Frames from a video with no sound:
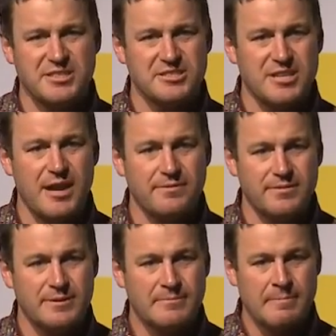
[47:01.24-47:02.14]
stuff,
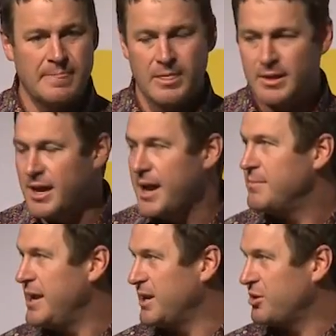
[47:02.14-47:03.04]

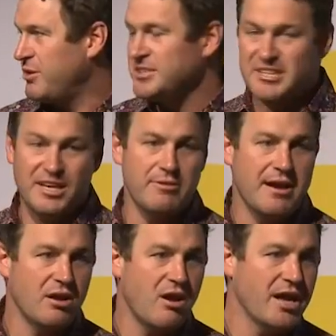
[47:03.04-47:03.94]
and increasingly around
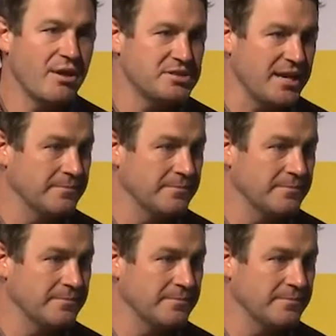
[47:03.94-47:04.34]
IoT.